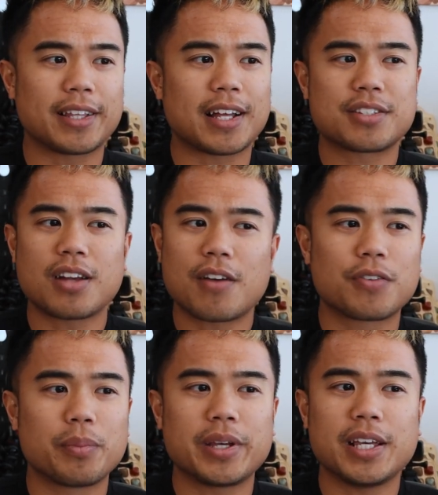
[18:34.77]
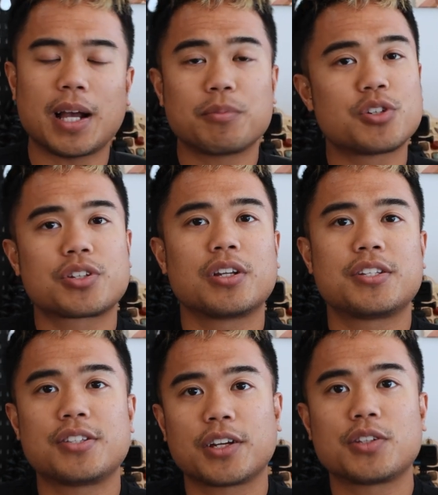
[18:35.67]
That's not for me. I'm just gonna
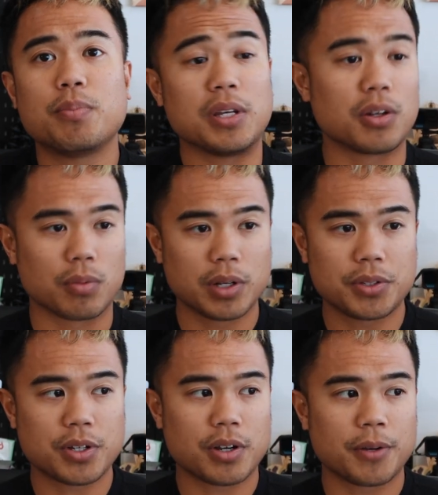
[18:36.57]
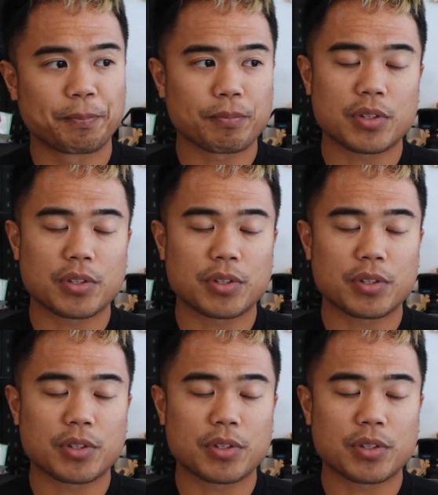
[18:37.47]
stick to being a realtor.